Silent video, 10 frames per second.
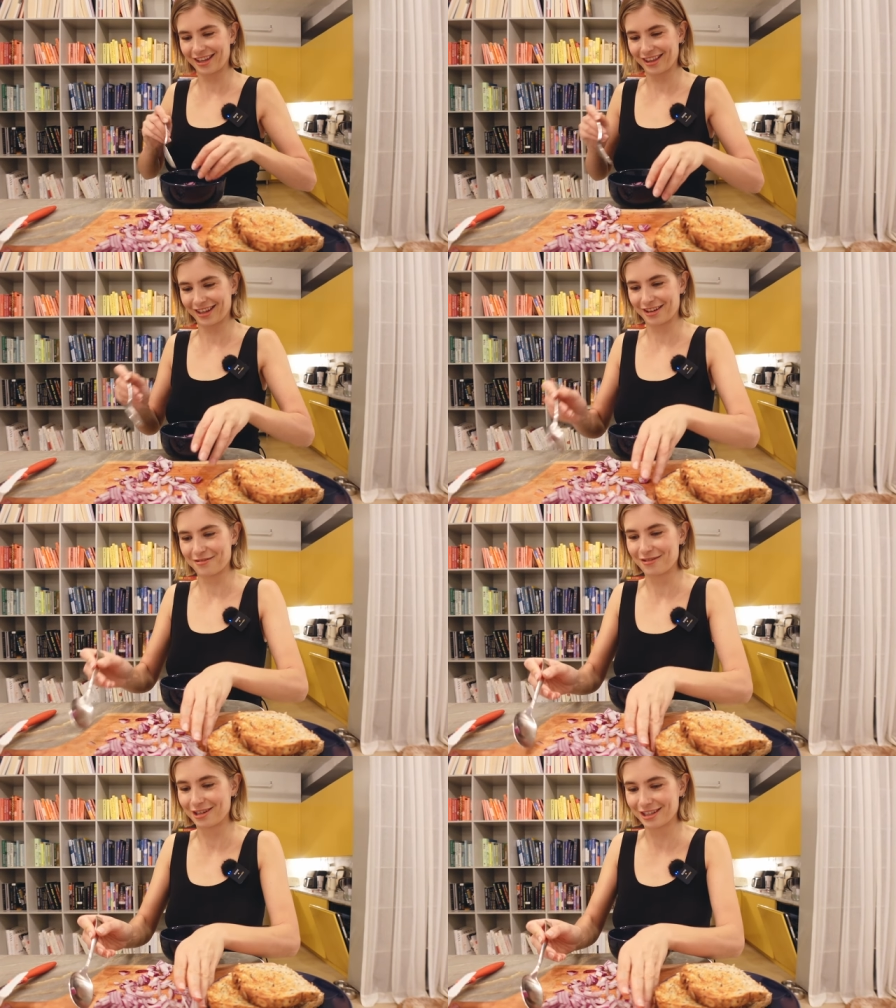anything they
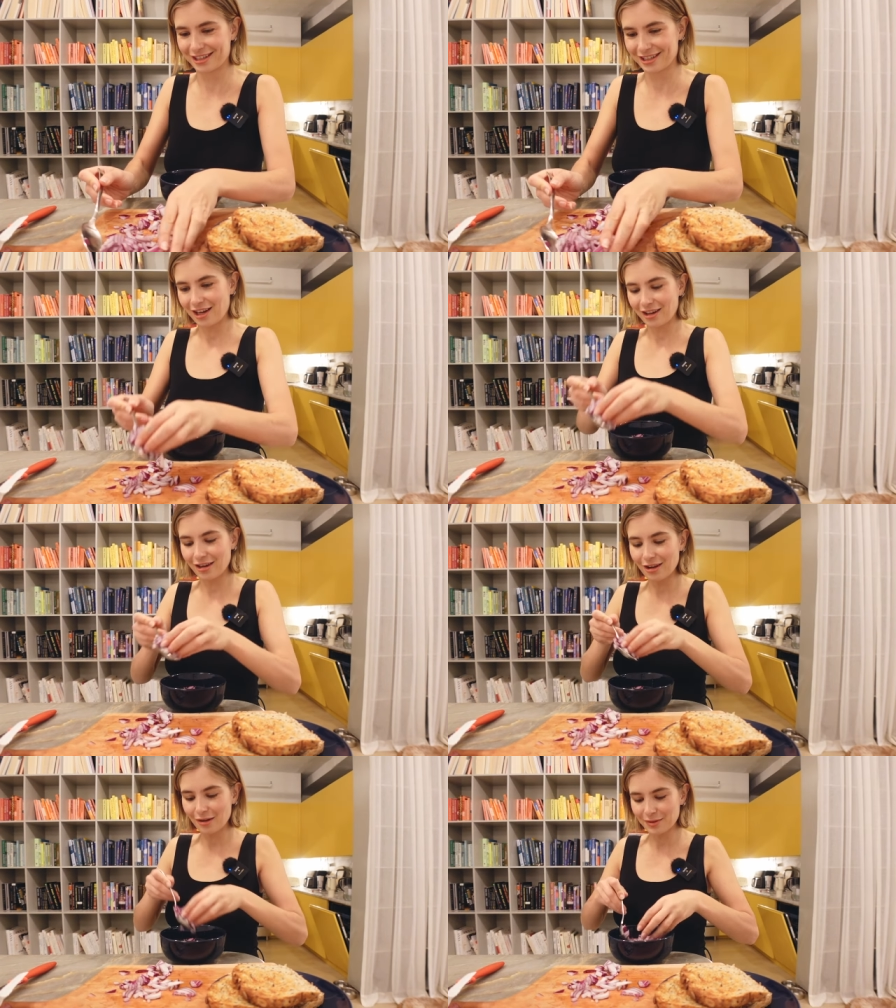want. I
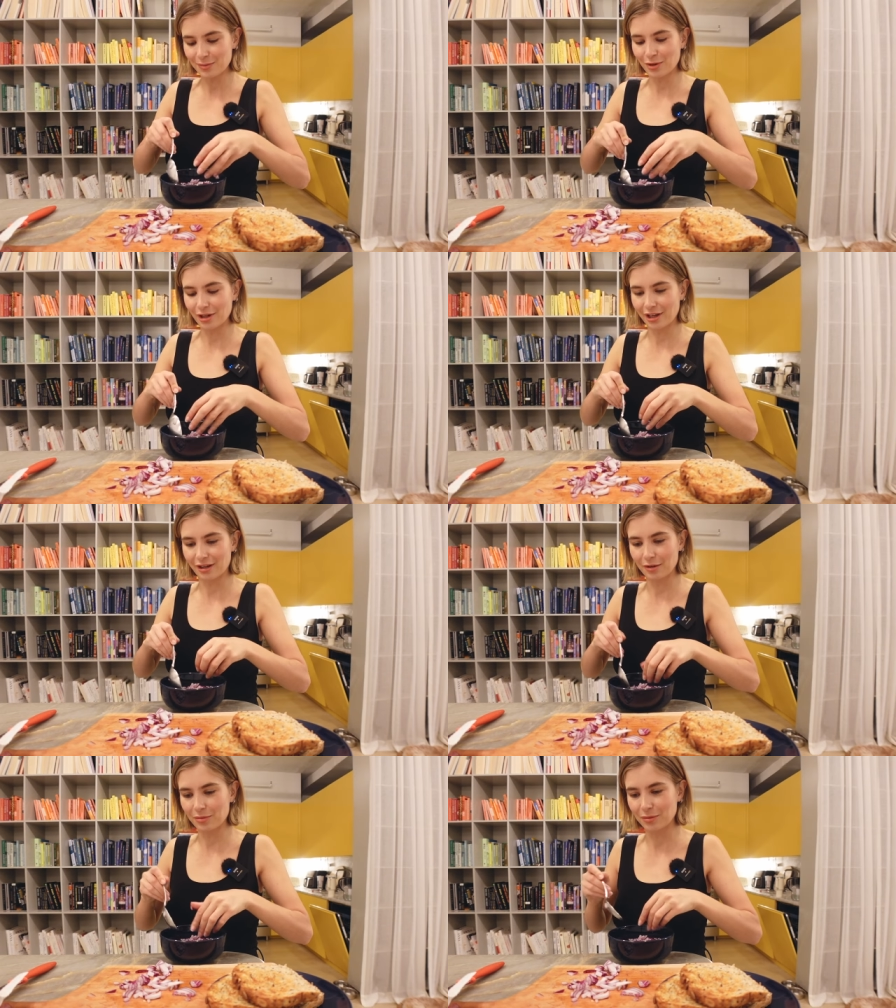love spoiling
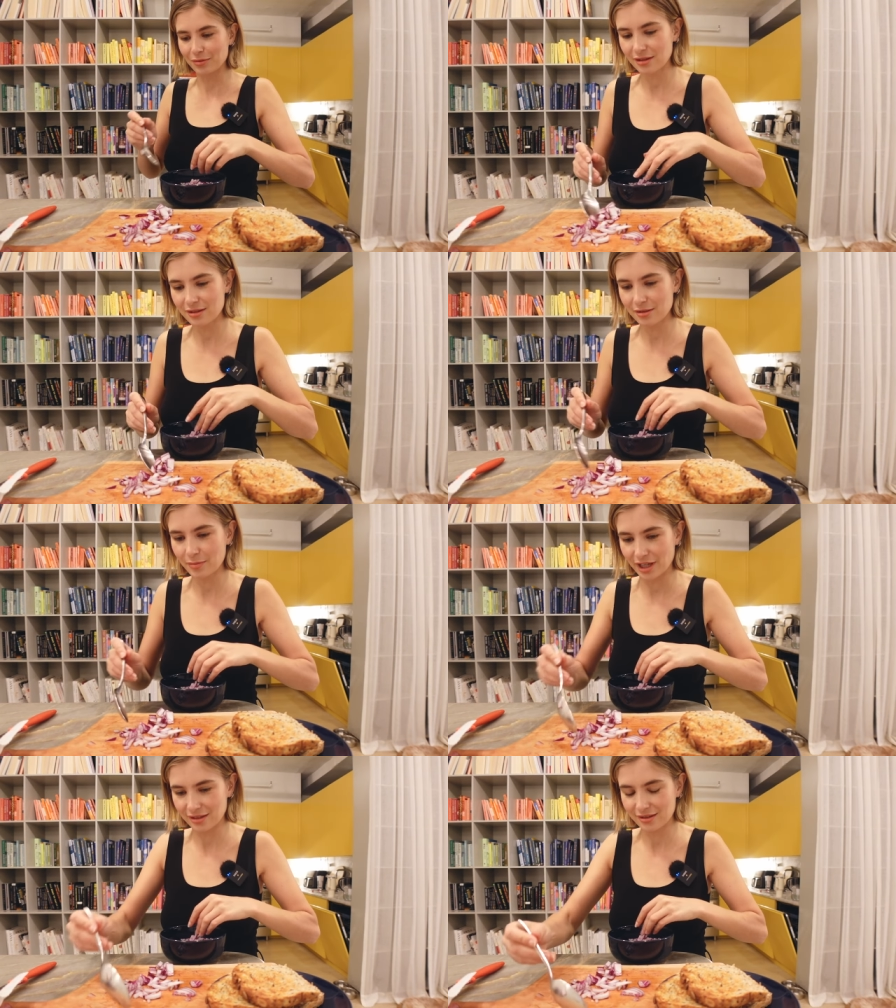other people. It's the
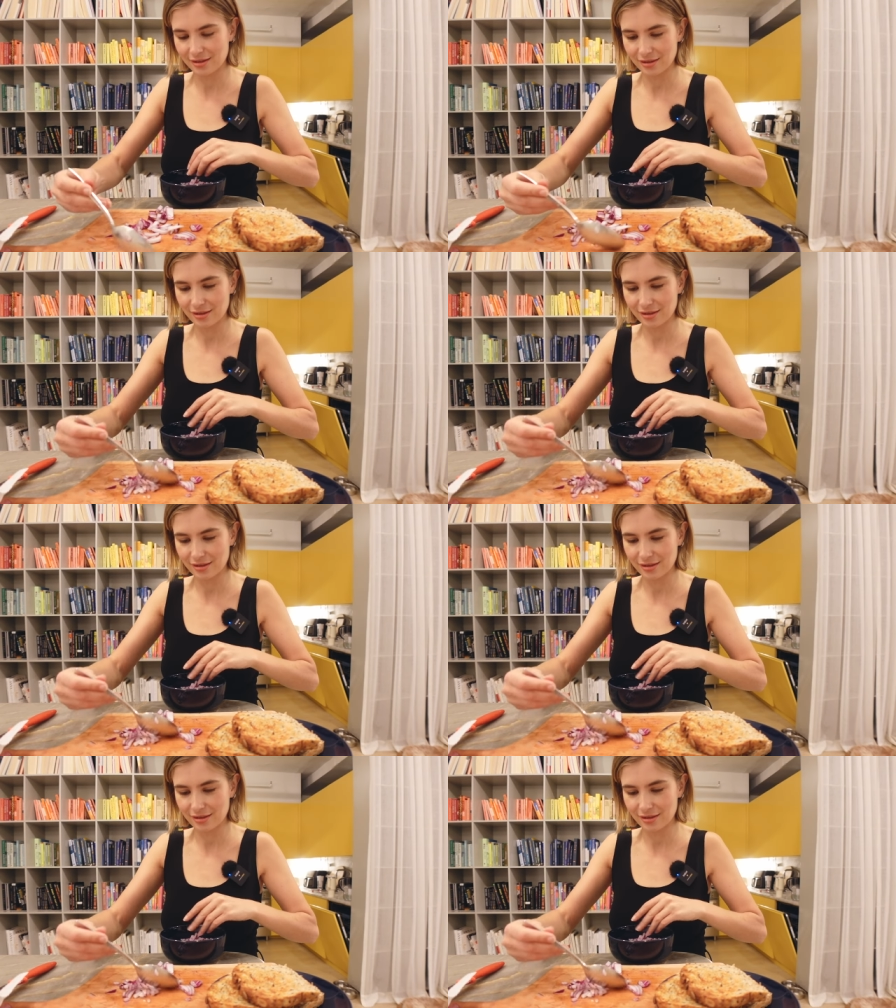best.